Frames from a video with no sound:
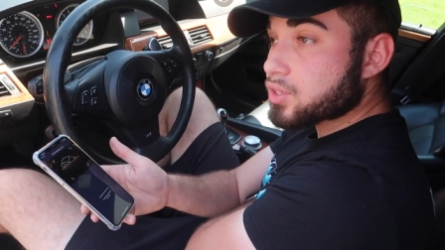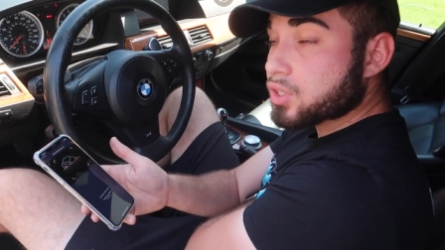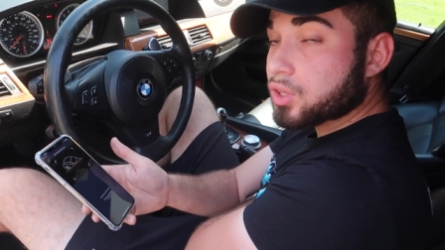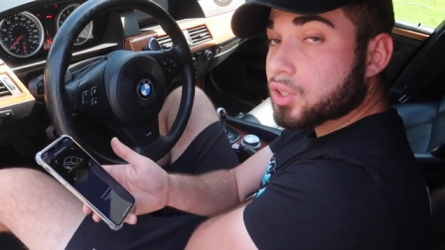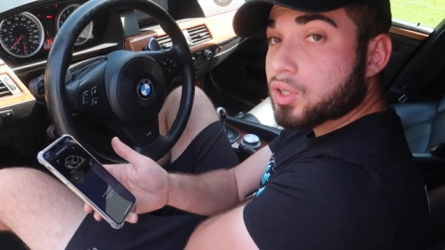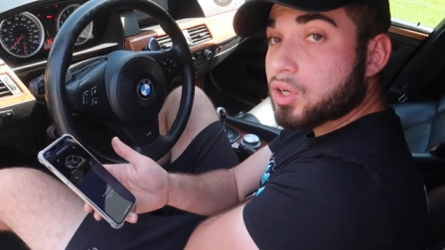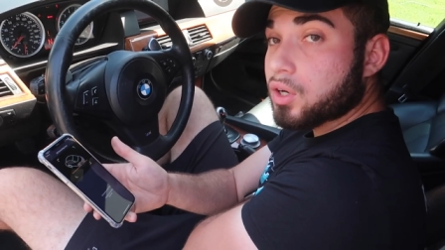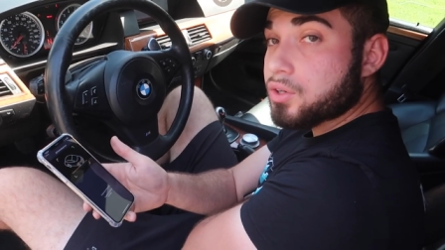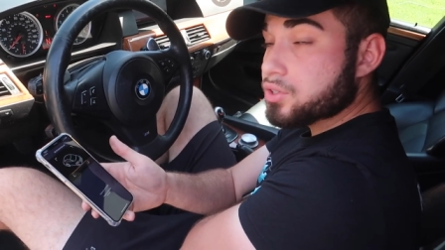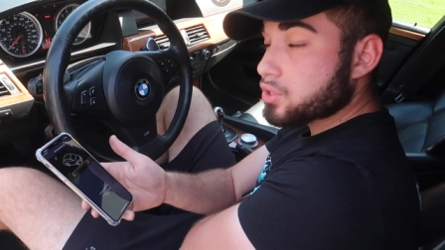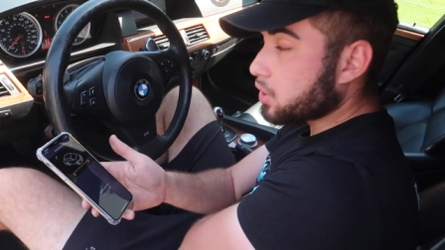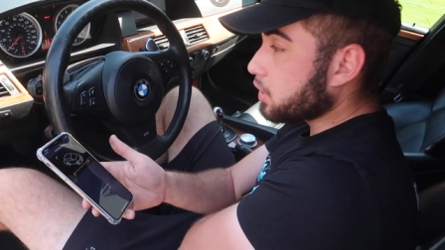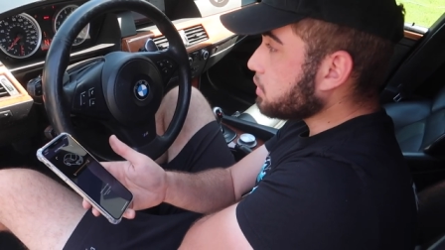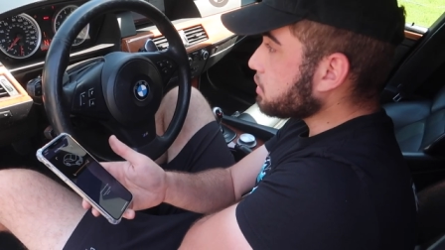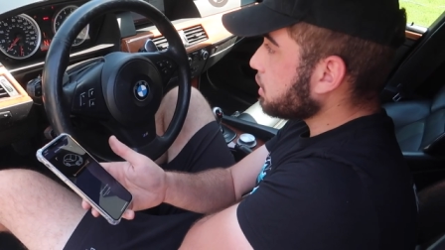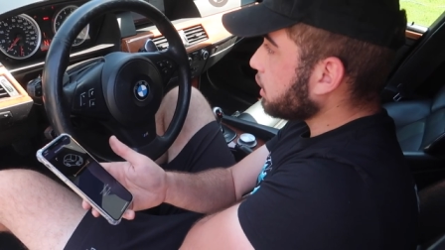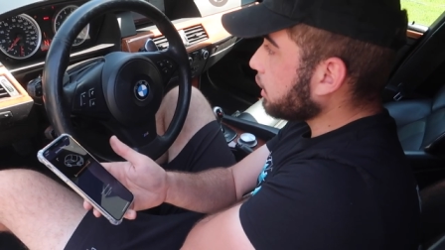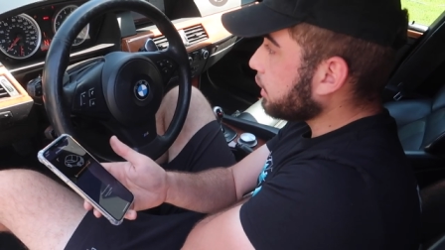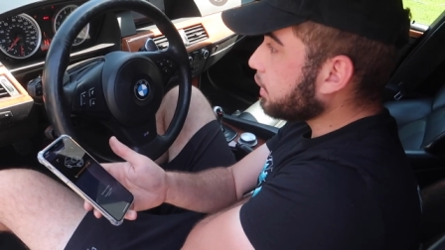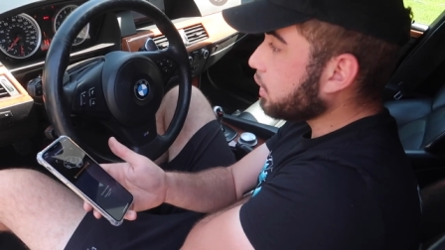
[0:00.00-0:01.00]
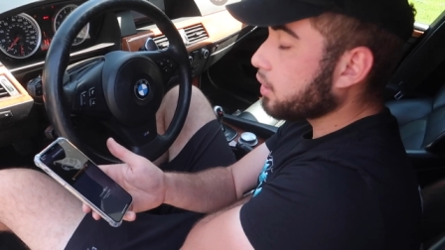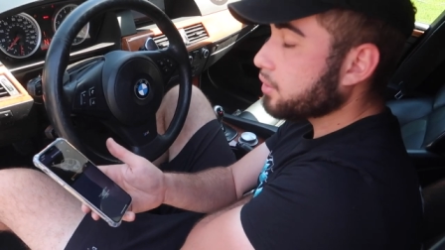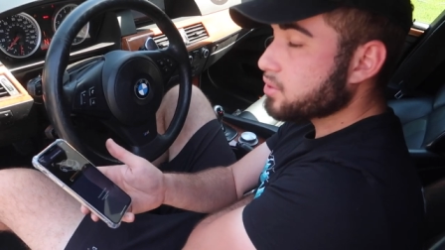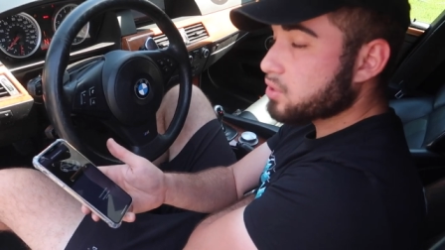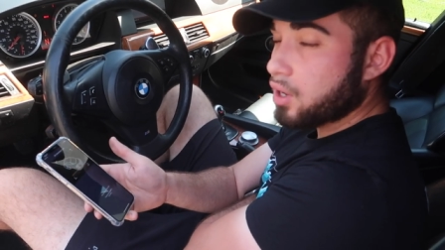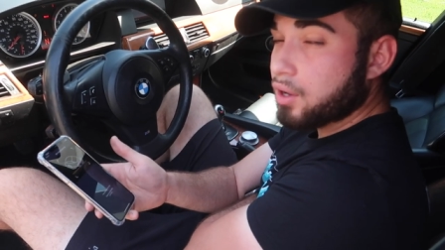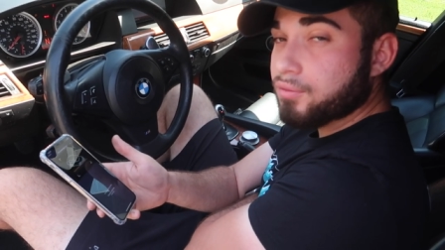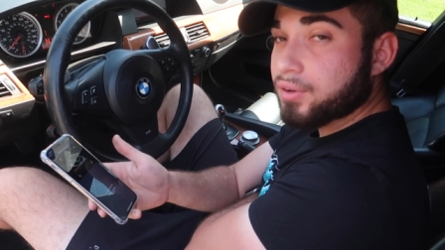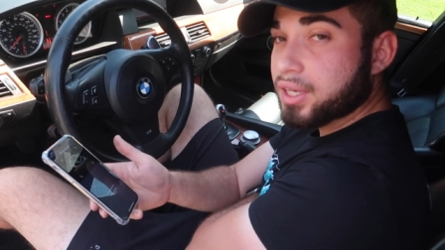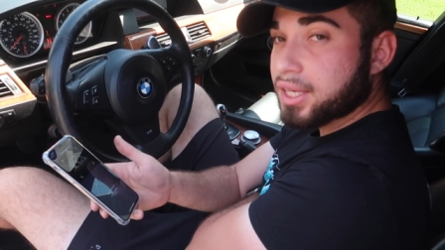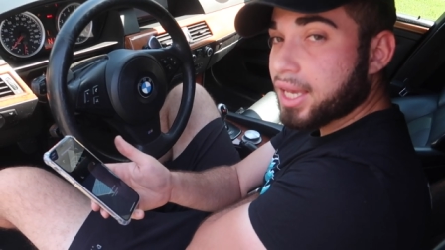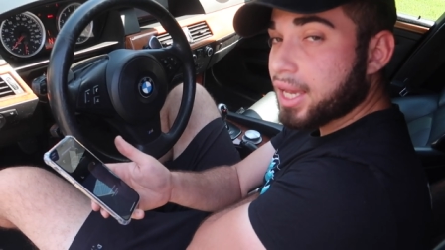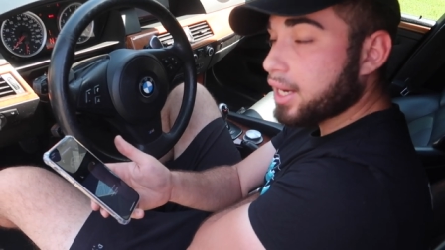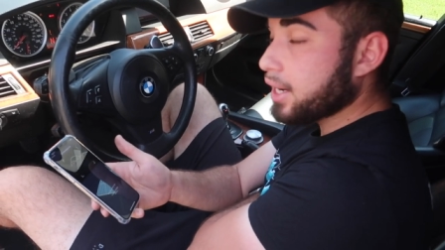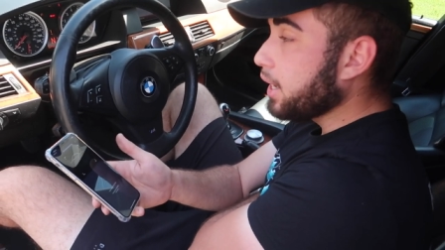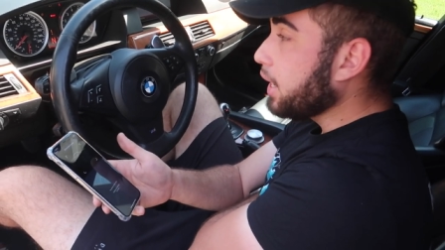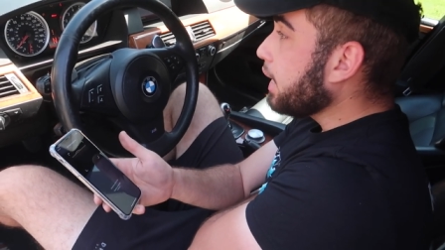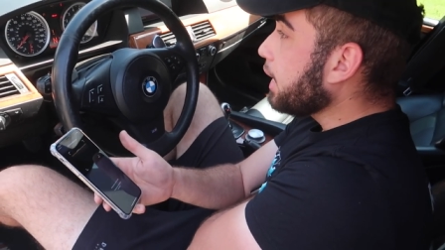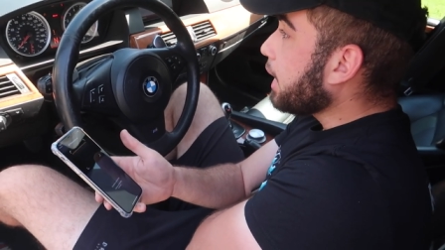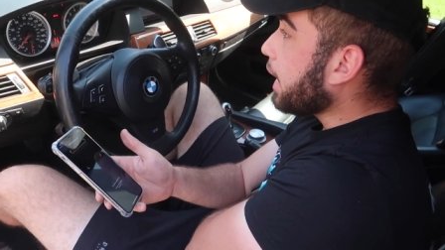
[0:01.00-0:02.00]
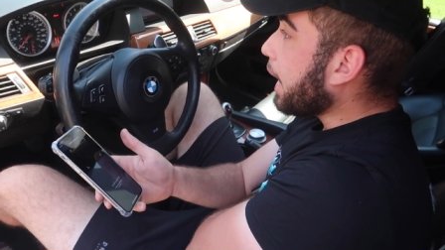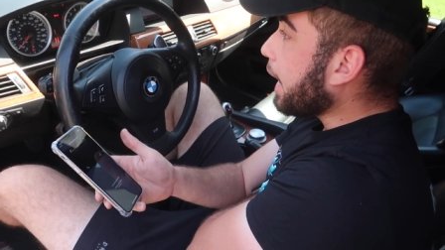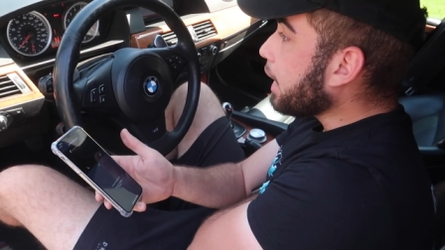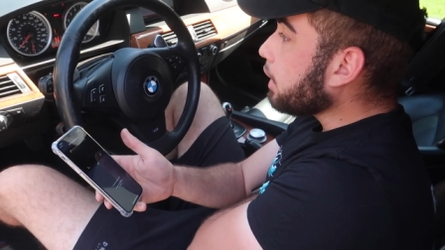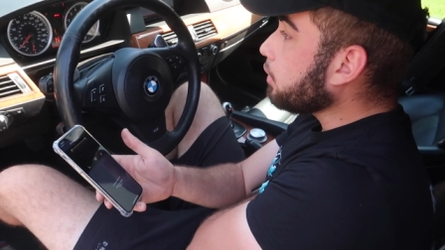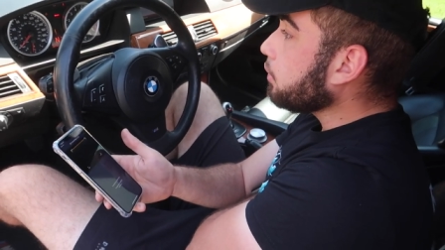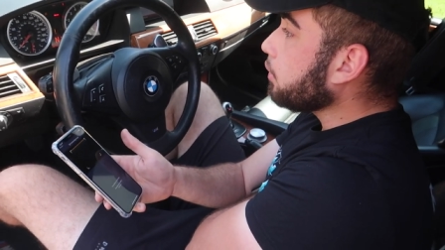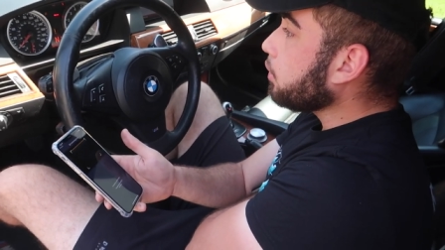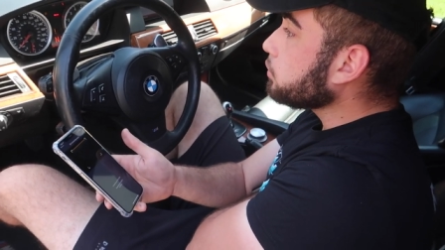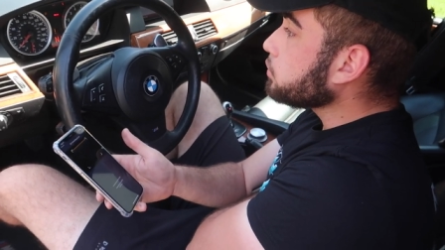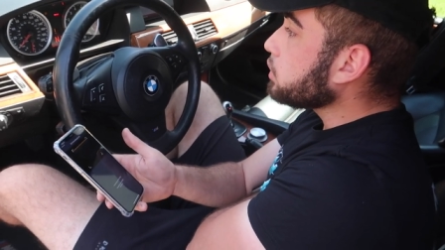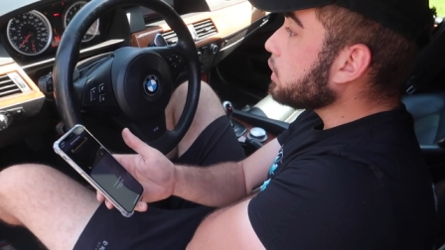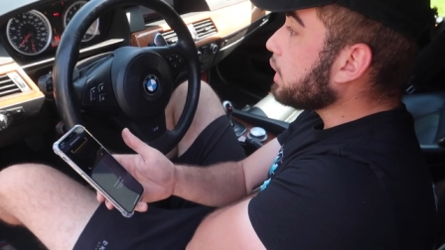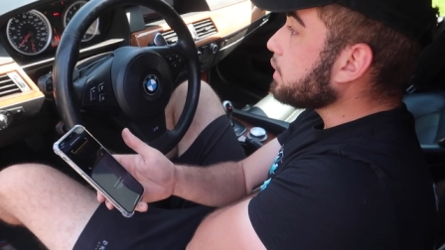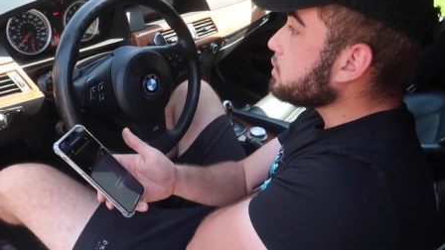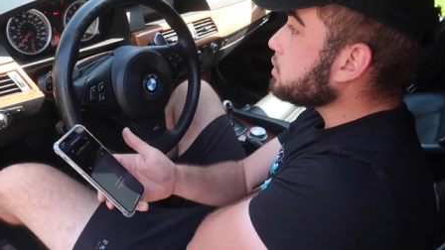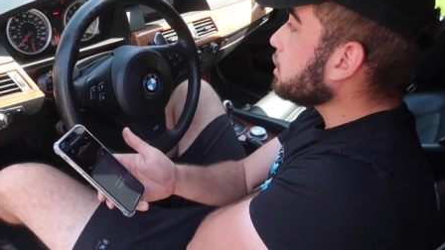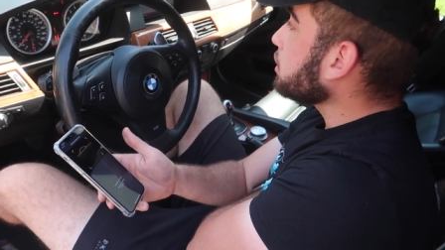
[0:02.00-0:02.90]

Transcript: like the car starts and it cuts off again. I don't know, do you guys